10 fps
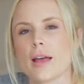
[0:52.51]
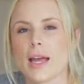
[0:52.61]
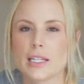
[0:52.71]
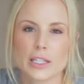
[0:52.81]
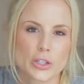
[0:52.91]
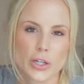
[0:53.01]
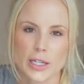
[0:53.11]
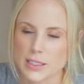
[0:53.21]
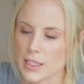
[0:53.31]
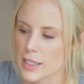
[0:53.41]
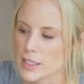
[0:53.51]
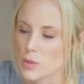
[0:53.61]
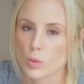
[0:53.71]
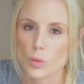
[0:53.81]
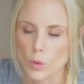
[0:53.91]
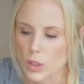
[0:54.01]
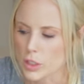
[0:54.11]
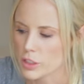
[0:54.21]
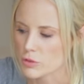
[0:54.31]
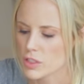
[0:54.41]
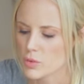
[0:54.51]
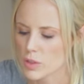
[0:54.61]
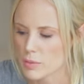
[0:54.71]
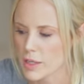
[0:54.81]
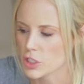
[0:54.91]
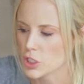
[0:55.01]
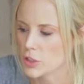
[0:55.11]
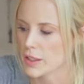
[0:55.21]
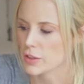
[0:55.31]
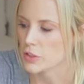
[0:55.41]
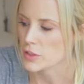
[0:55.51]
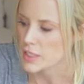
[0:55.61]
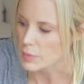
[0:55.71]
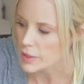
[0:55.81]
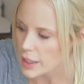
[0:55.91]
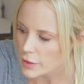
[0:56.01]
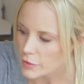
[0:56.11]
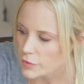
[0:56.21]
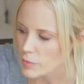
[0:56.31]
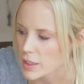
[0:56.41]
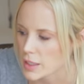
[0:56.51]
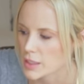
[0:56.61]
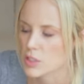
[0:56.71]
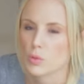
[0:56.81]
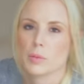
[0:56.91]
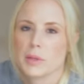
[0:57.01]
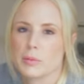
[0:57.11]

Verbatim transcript: Any crate size will work. You just wanna make sure that they're deep enough because you wanna be